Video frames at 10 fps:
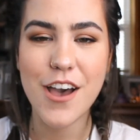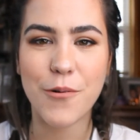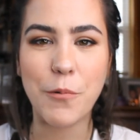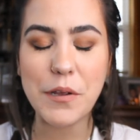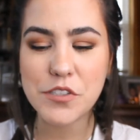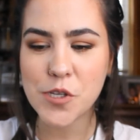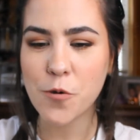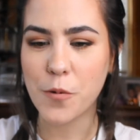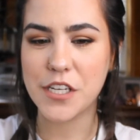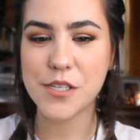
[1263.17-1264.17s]
When we do
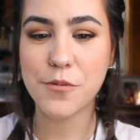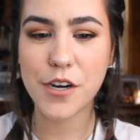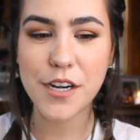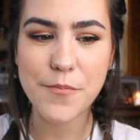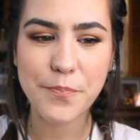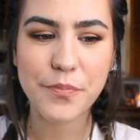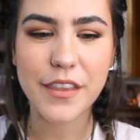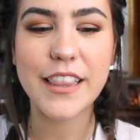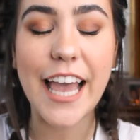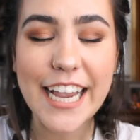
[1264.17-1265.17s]
the Ouija board,
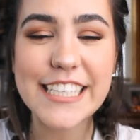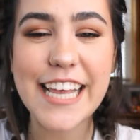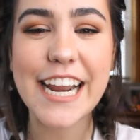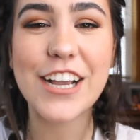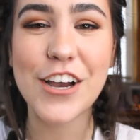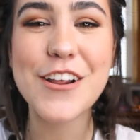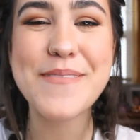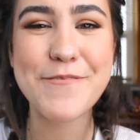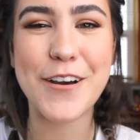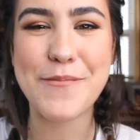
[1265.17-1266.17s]
like I said, it could have
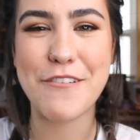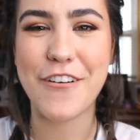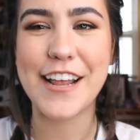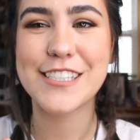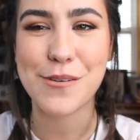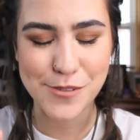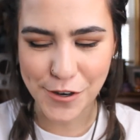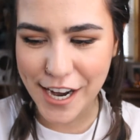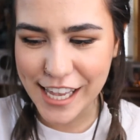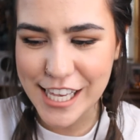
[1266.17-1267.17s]
been one of my friends. I'm
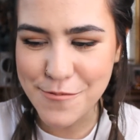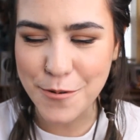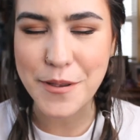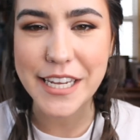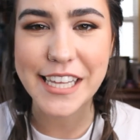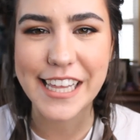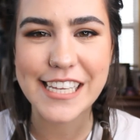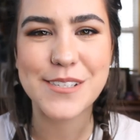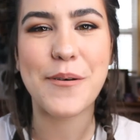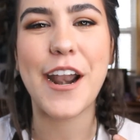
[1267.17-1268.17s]
sorry I keep repeating
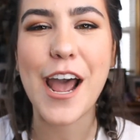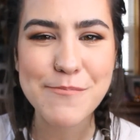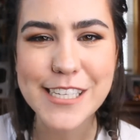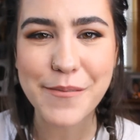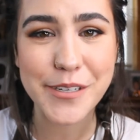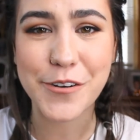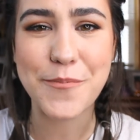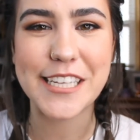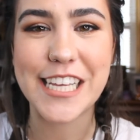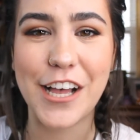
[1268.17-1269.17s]
this, but I'm skeptical
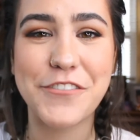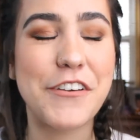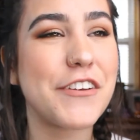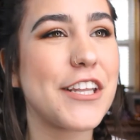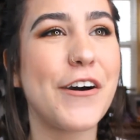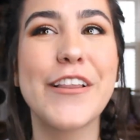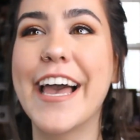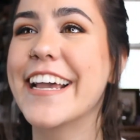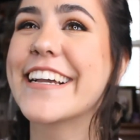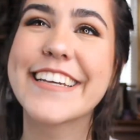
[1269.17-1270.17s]
myself, even though
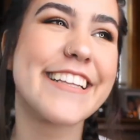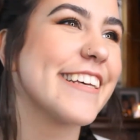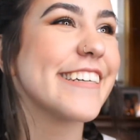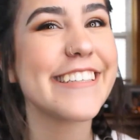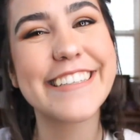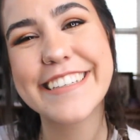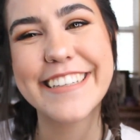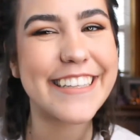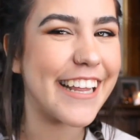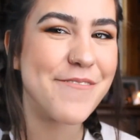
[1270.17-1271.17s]
like,
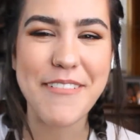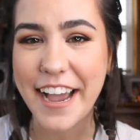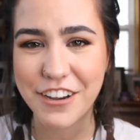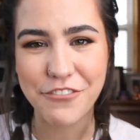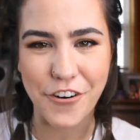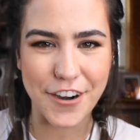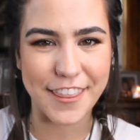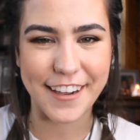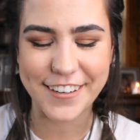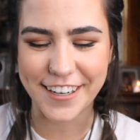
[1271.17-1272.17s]
uh, I'm back and
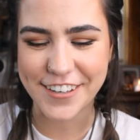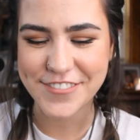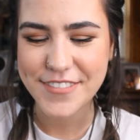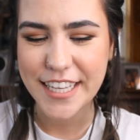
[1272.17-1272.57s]
forth, I don't know.